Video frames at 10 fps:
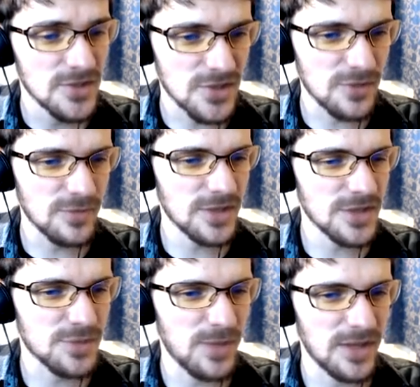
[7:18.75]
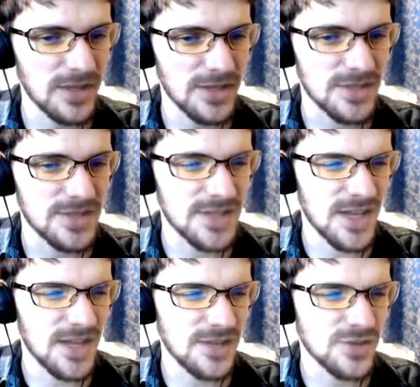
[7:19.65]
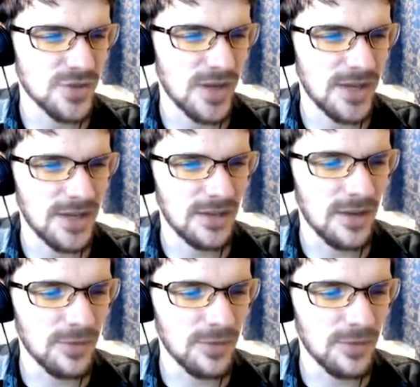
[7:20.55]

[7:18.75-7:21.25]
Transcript: So we're going to spend like a day training.